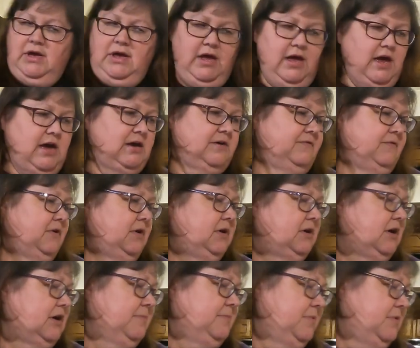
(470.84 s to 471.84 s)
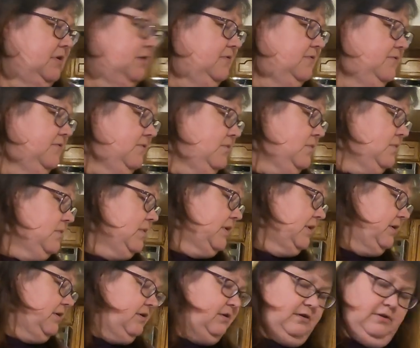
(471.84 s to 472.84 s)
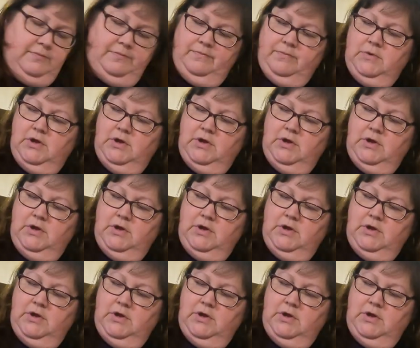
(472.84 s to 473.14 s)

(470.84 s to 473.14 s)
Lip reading: a 1/2 cup of oil.